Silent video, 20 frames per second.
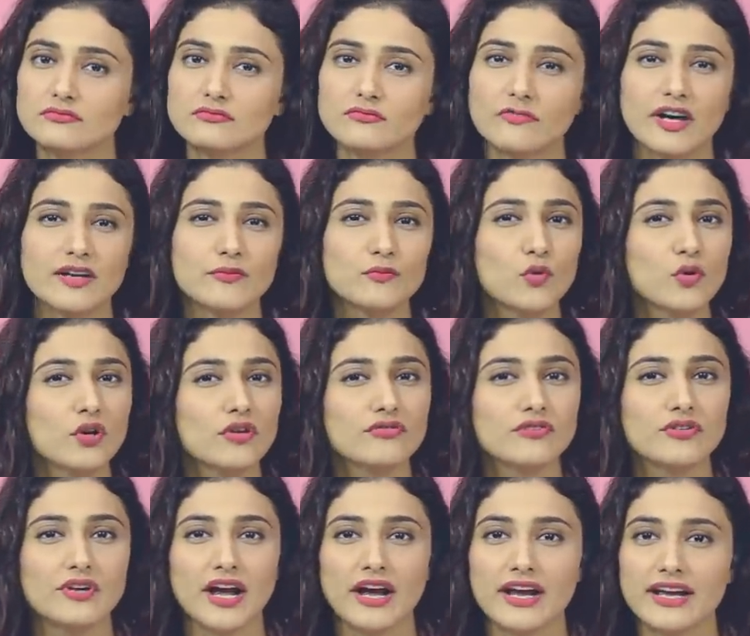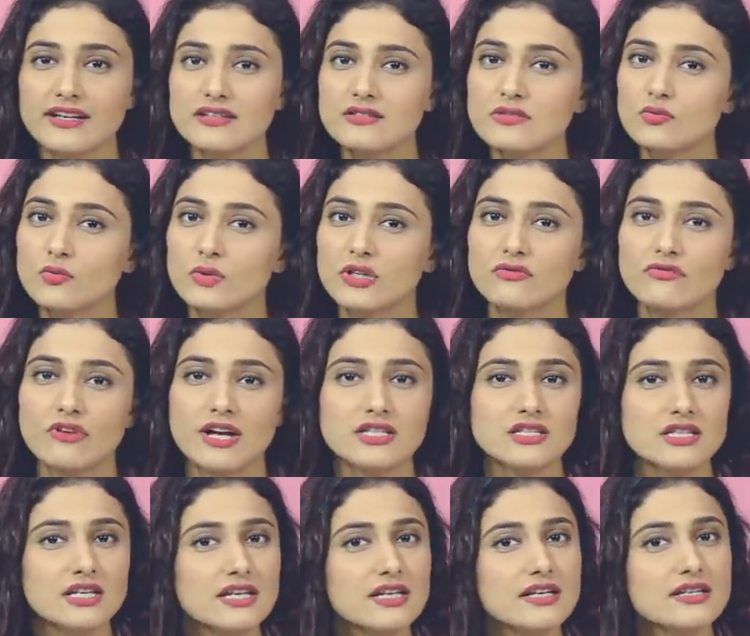one bowl of rice with
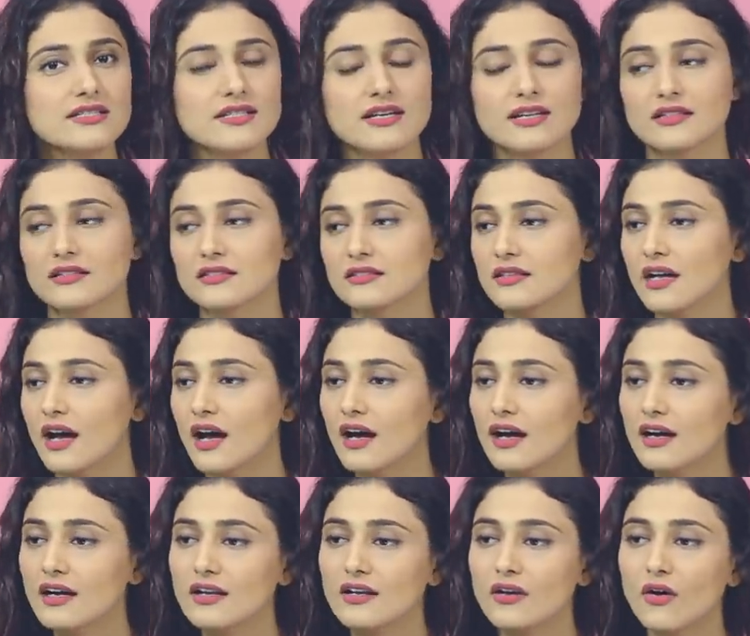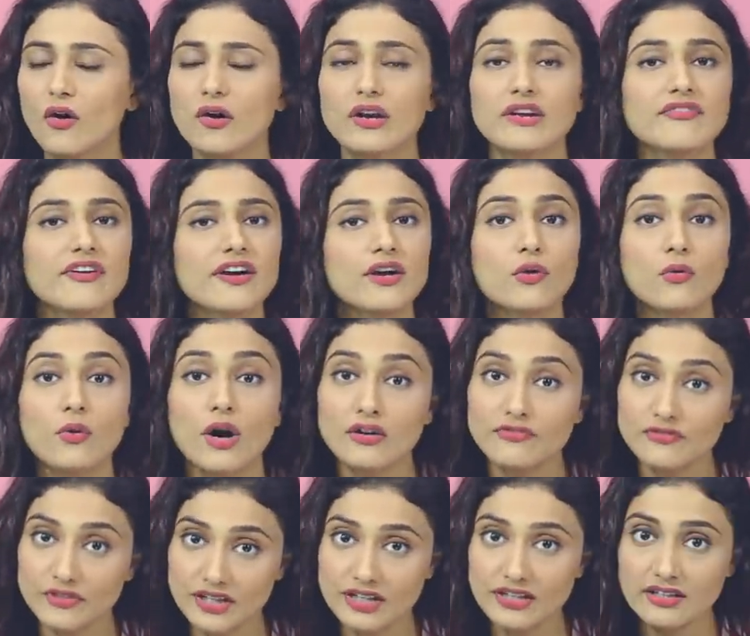veggies and dal or if i go
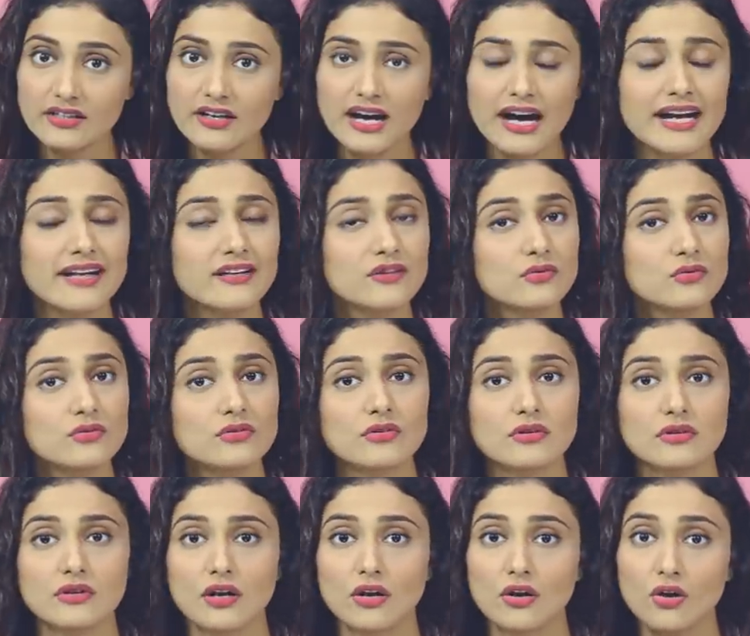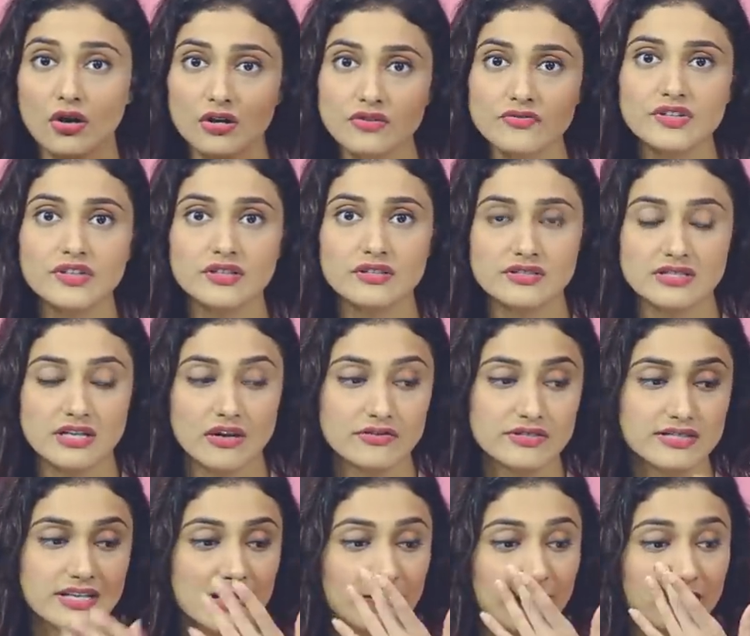out for dinner i do a lot of dinners
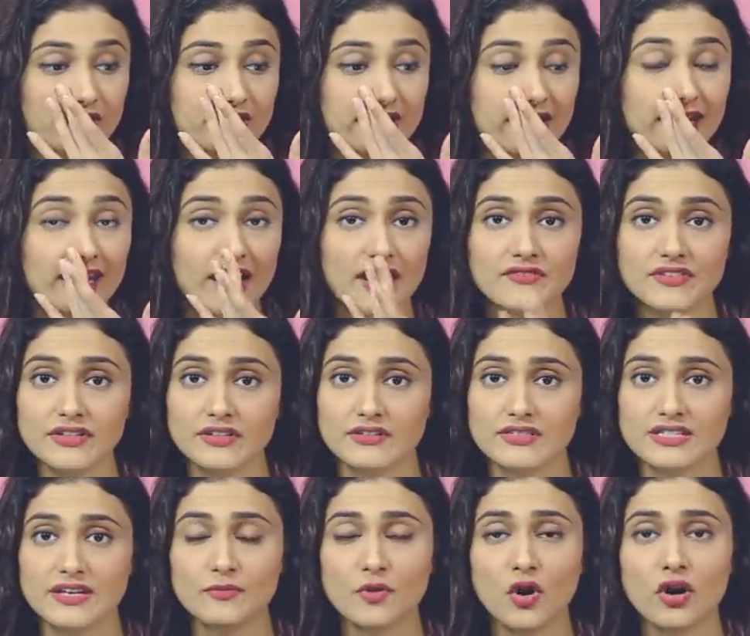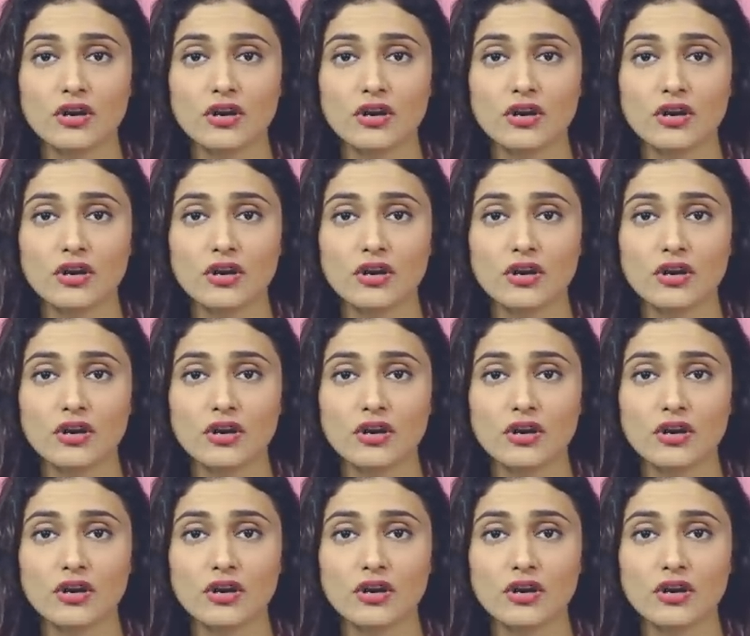outside because i love dinners i'm